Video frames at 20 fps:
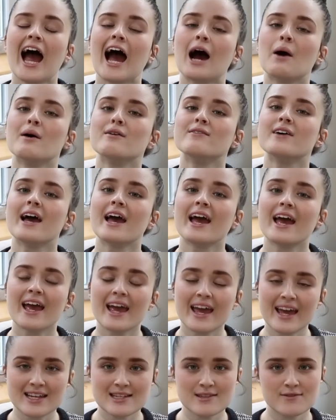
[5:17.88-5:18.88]
However, it
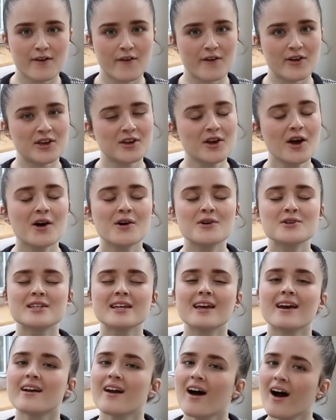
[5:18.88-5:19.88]
is very
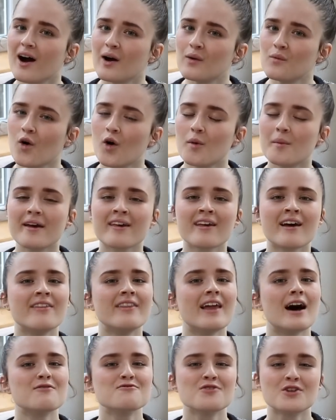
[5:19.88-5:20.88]
cozy and heartwarming and
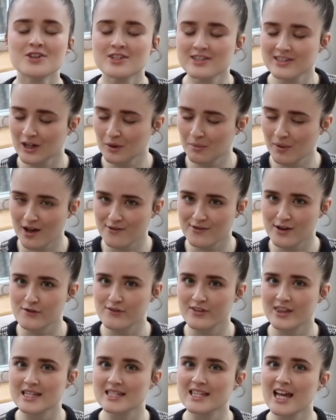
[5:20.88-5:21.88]
therefore still perfect
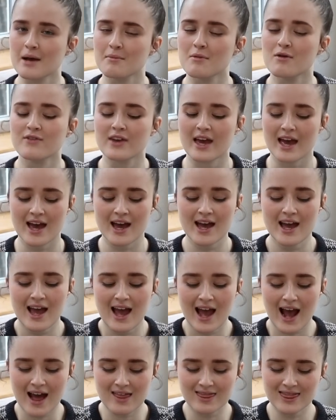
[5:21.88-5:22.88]
for this time of year.
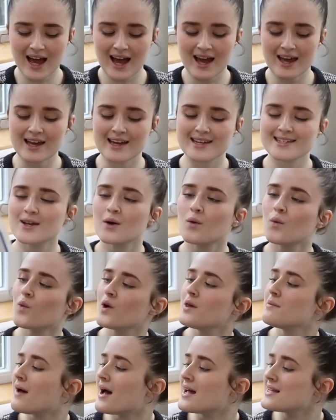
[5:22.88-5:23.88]
And that is
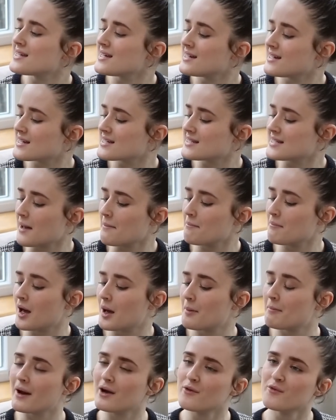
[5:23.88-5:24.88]
We Met in
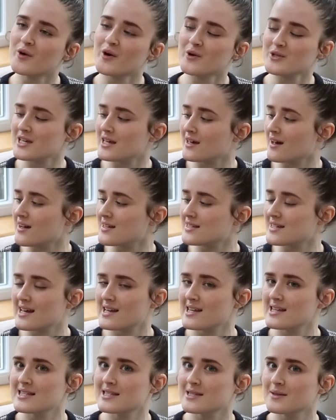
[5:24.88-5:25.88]
December by Rosie
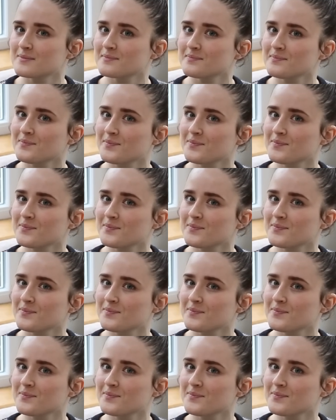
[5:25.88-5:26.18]
Curtis.